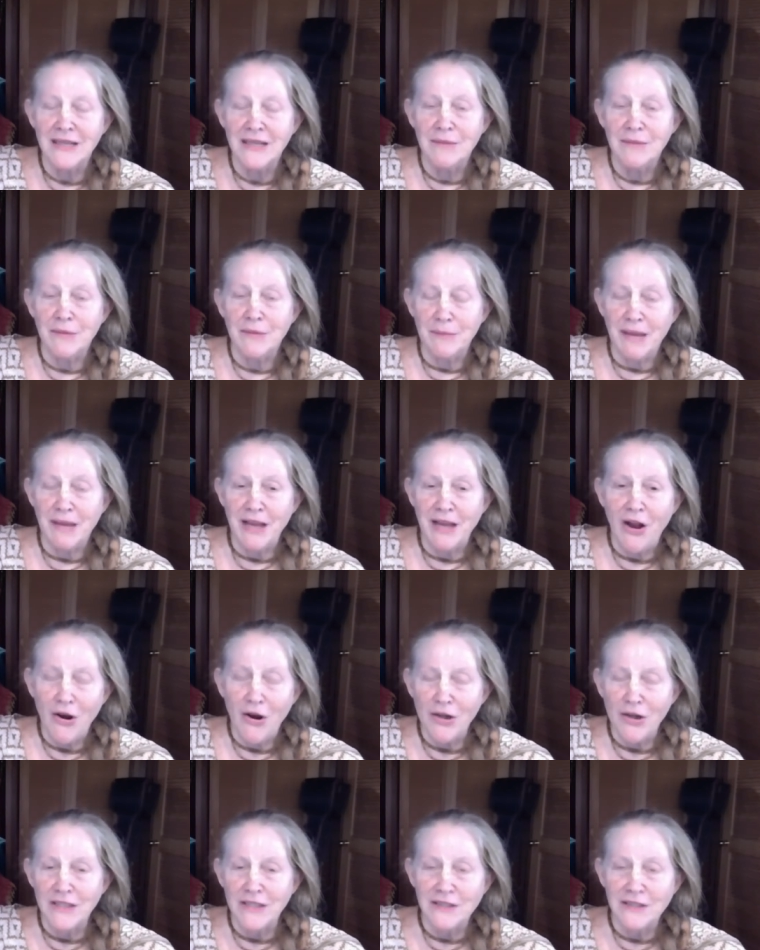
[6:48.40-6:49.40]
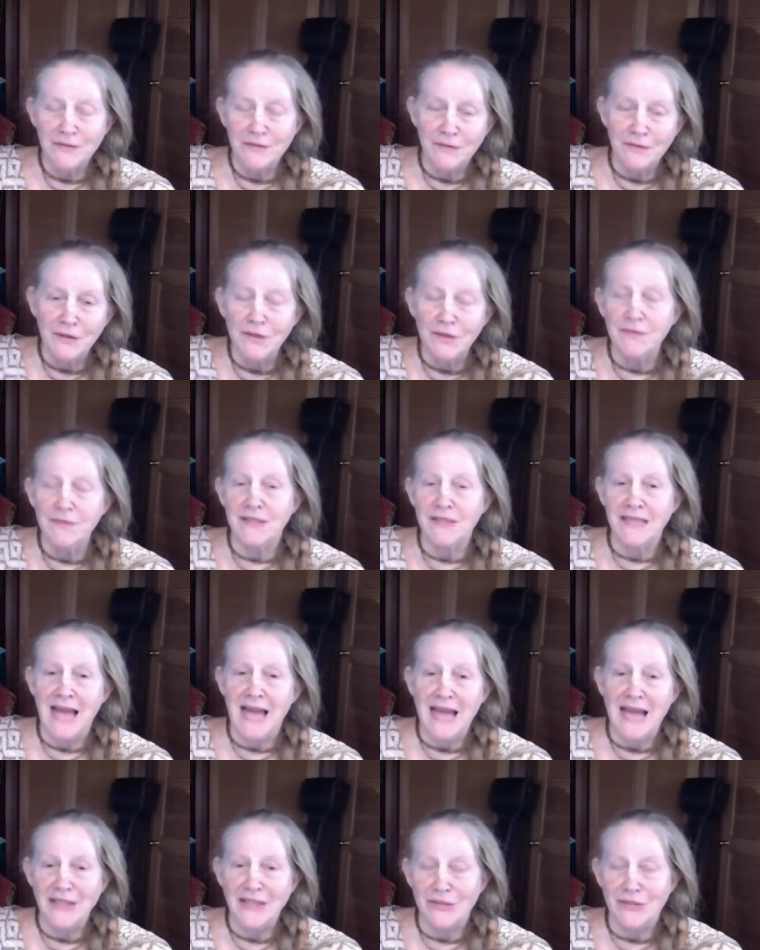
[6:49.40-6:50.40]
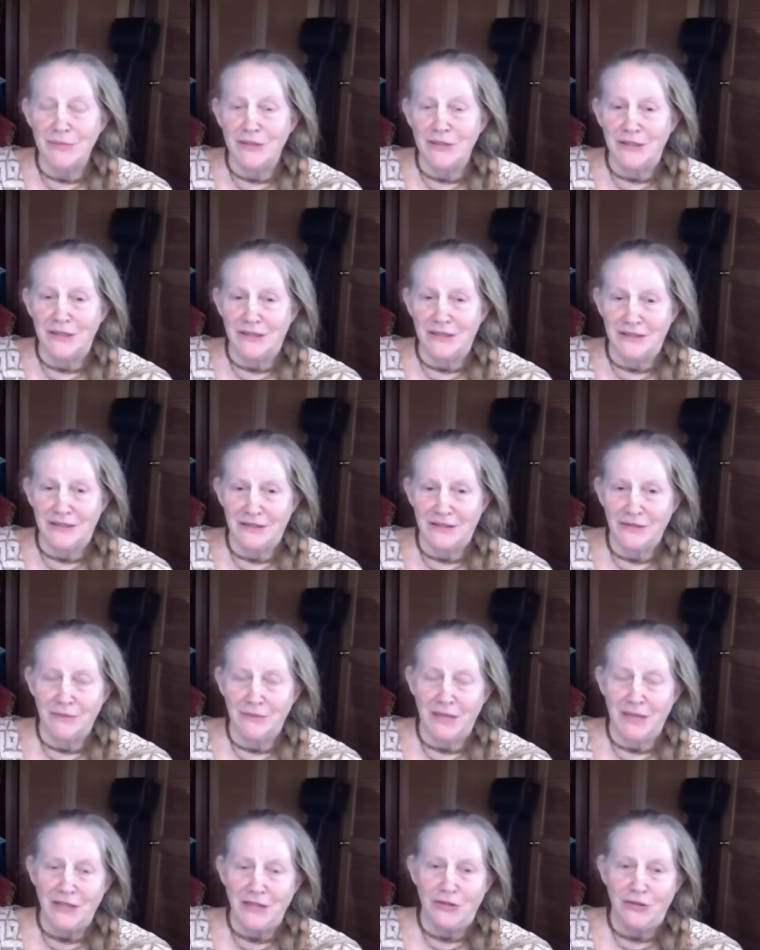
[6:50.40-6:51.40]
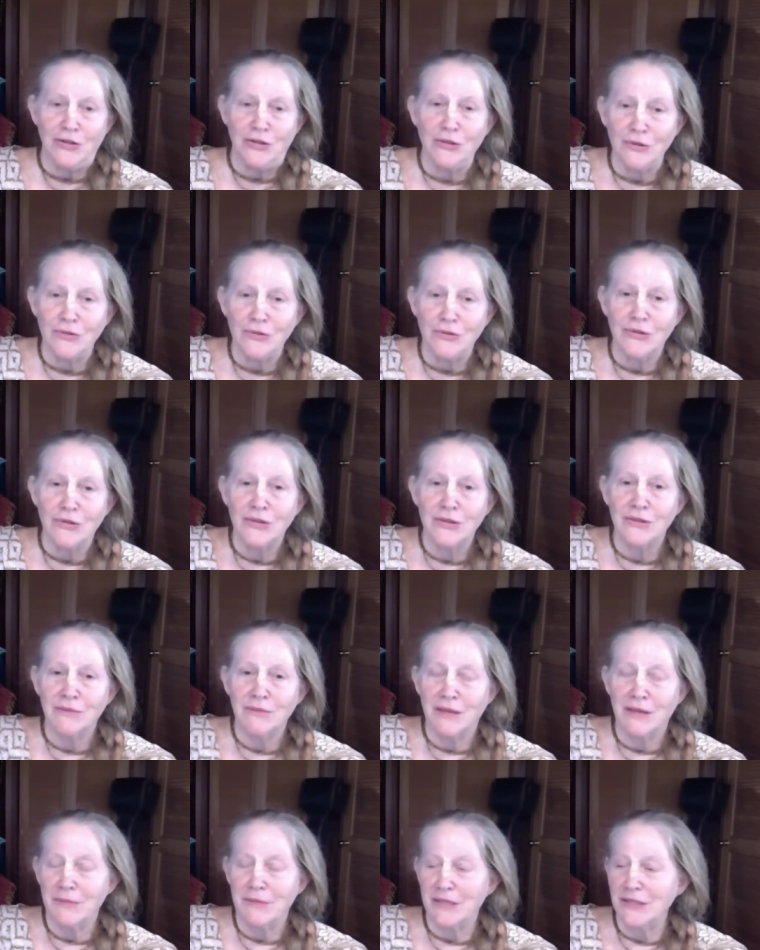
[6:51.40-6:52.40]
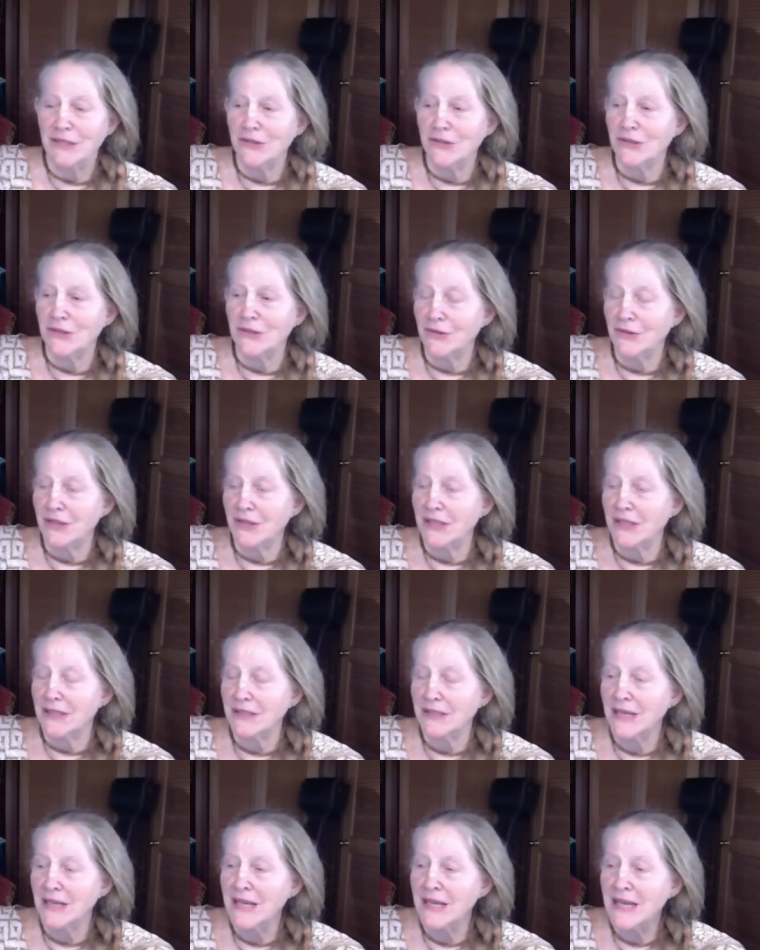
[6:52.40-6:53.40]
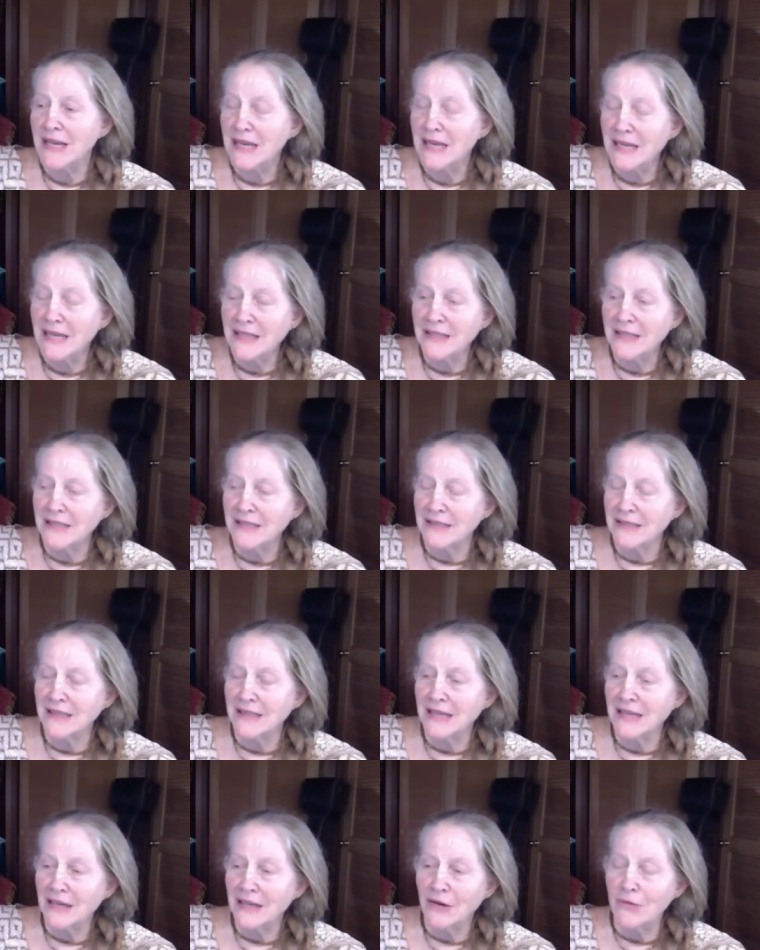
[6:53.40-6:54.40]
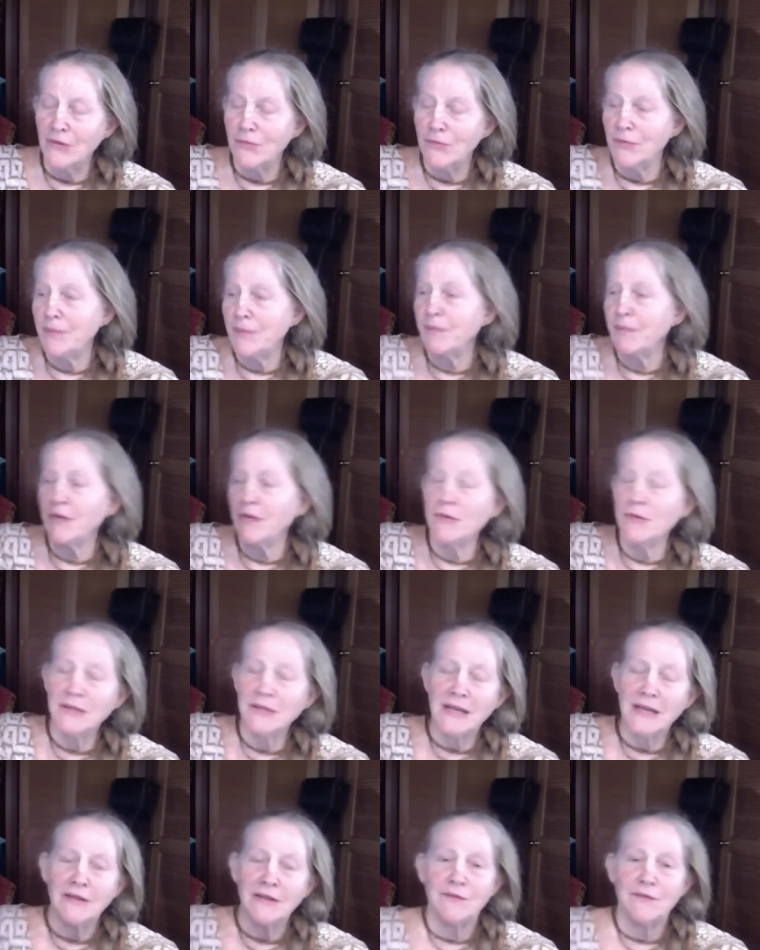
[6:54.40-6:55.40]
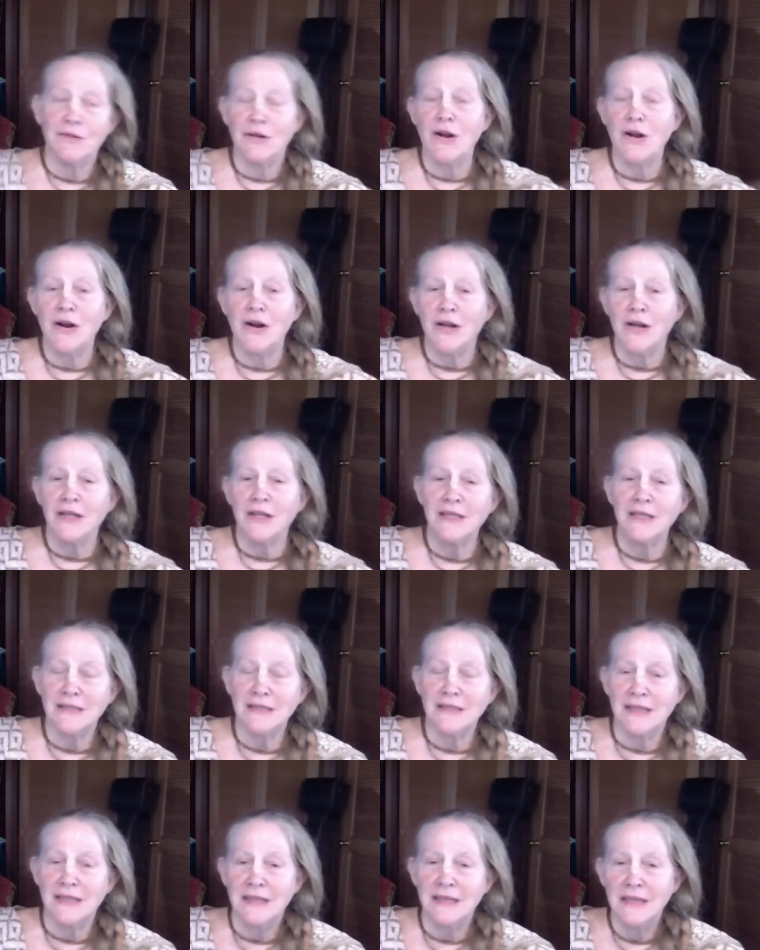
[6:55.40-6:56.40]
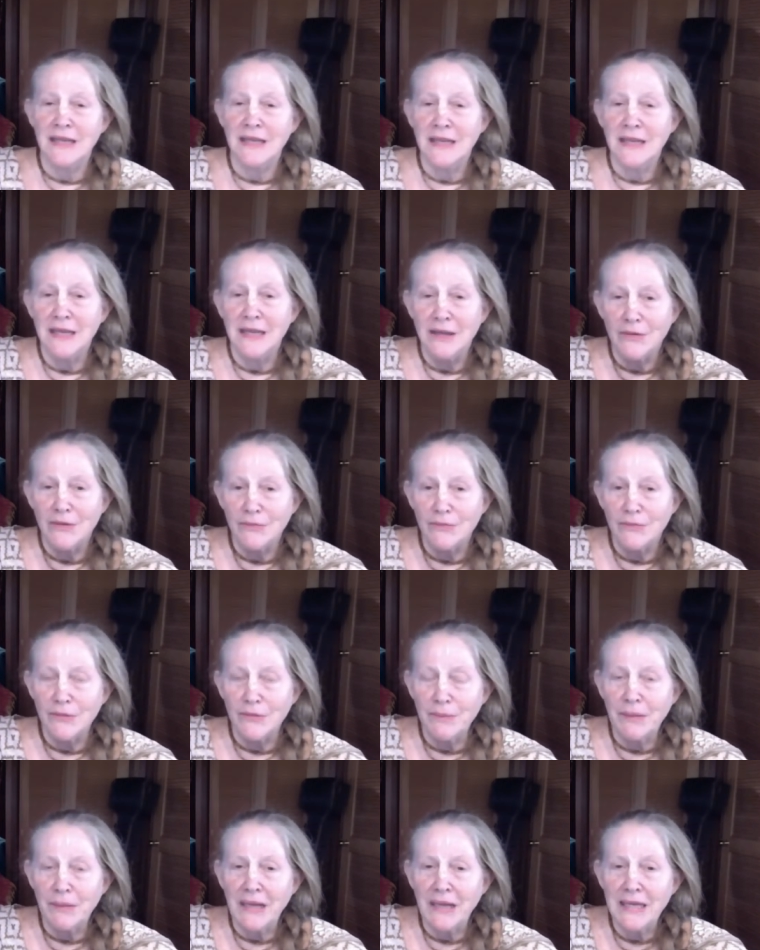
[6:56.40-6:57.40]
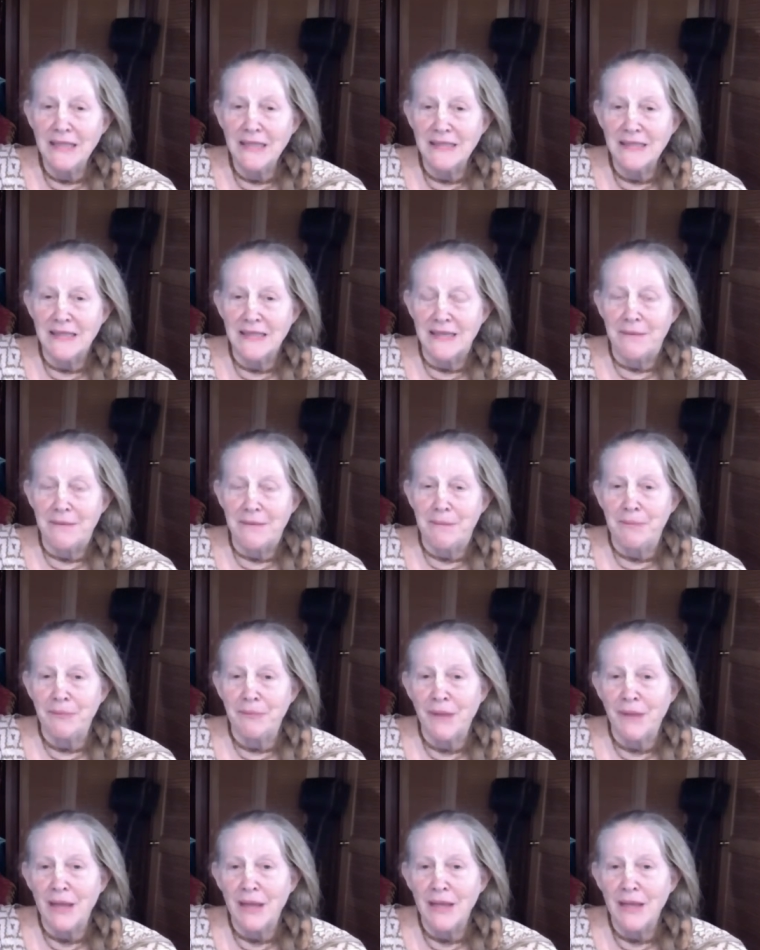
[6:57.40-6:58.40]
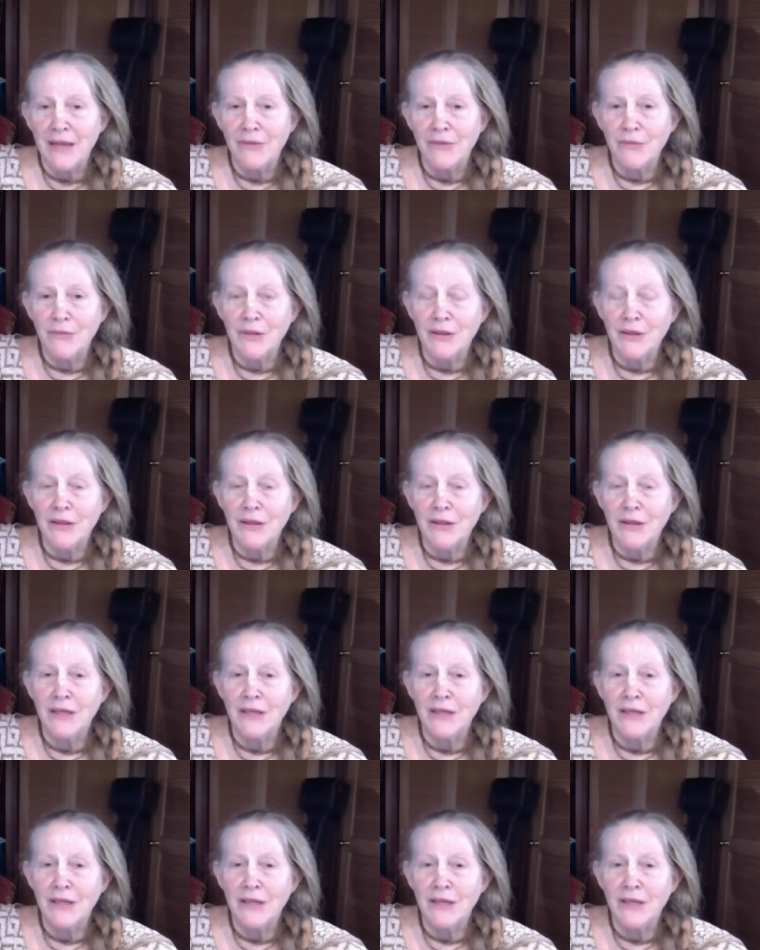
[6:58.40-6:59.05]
but my heart is full of attachments to my children, my material things. He didn't say, Oh, rip those out of your heart. He said, Replace them with